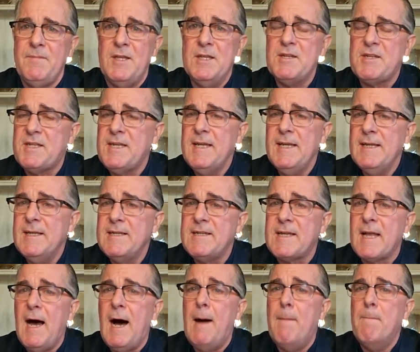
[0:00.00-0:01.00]
This
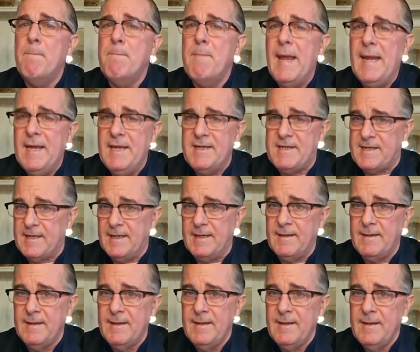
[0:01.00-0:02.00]
is amazing
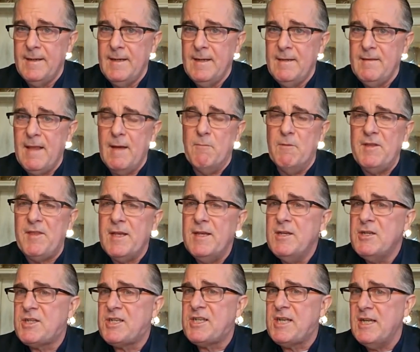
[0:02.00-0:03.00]
that
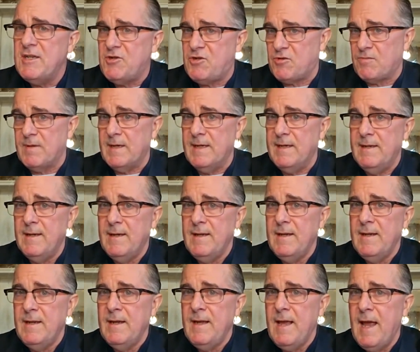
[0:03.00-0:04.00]
within a century,
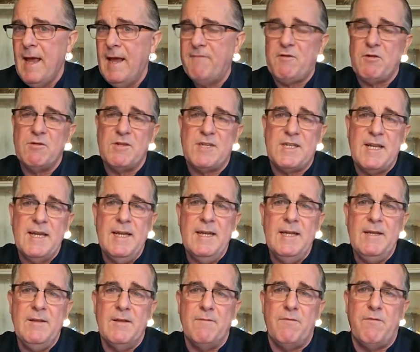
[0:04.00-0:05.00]
after
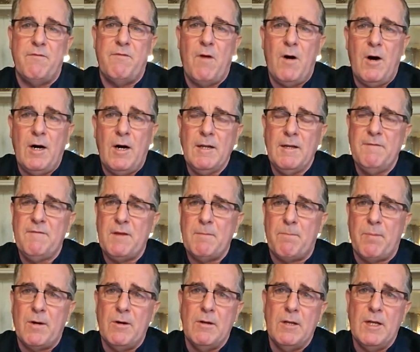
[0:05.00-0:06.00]
seeing the fall of the
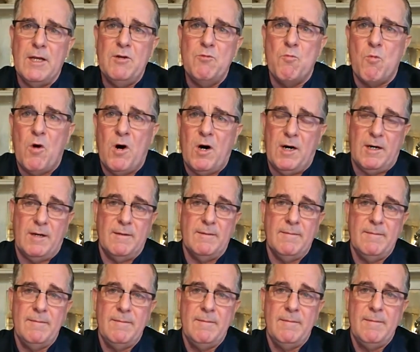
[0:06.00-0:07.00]
Berlin Wall,
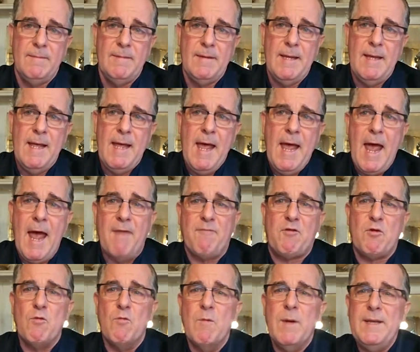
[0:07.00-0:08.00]

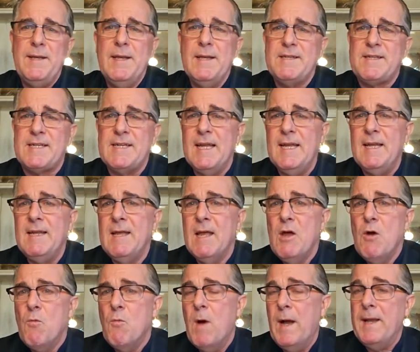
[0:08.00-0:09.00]
after witnessing
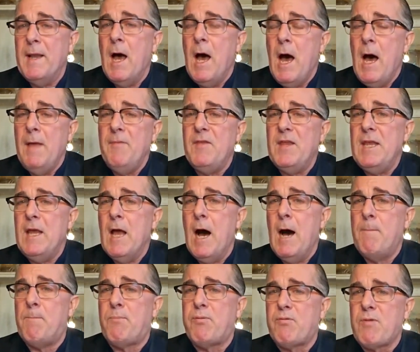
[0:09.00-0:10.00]
what the
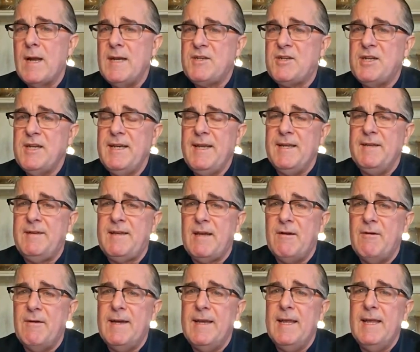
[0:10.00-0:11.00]
oppression and
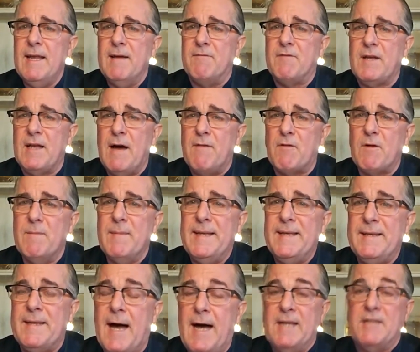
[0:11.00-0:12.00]
tyranny of
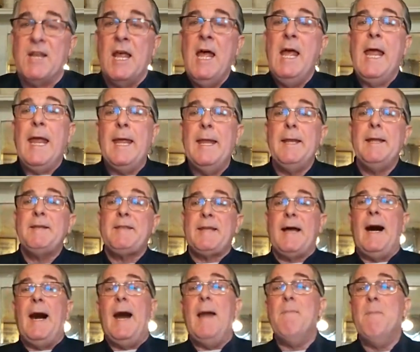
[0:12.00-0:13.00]
government does, in a
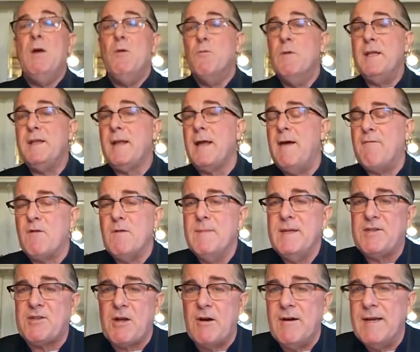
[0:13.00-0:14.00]
time when
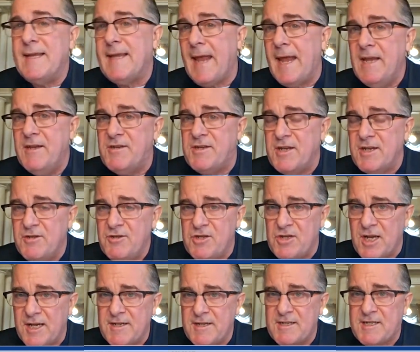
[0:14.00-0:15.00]
governments are engaged in
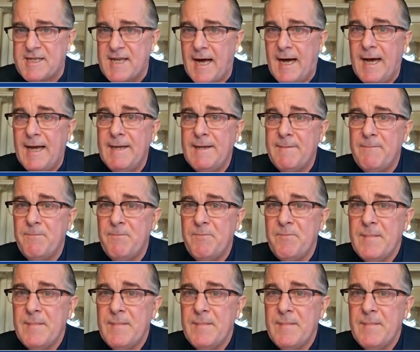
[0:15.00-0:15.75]
genocide,